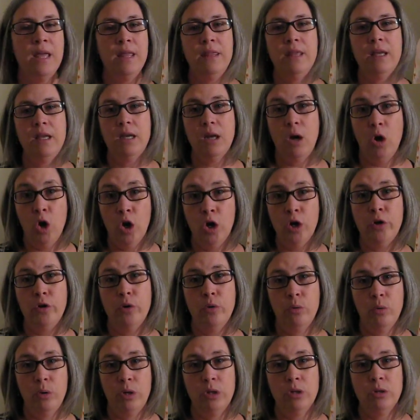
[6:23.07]
that aren't
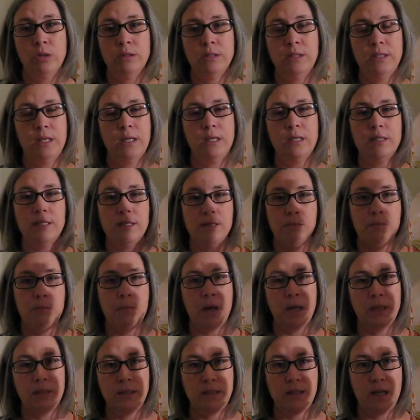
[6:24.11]
oils that is a
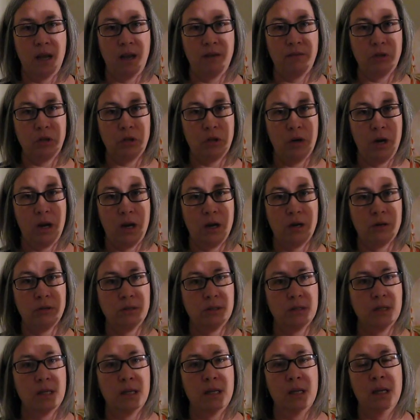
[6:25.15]
must to have in your
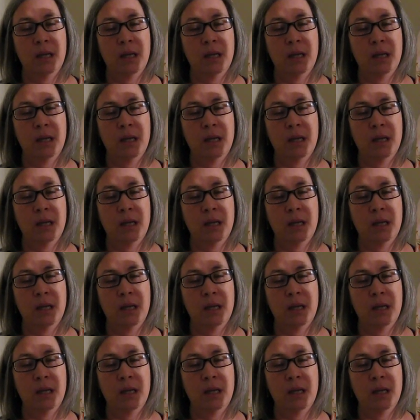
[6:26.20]
house.